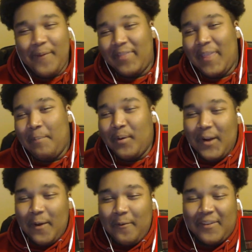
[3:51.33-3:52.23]
If they
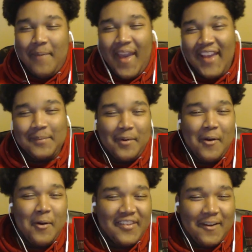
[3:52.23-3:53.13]
pulled out Smash
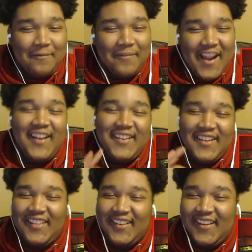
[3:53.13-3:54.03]
Bros, start fighting
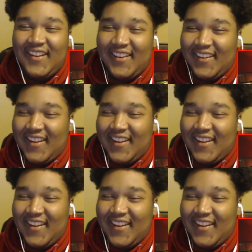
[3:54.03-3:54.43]
each other.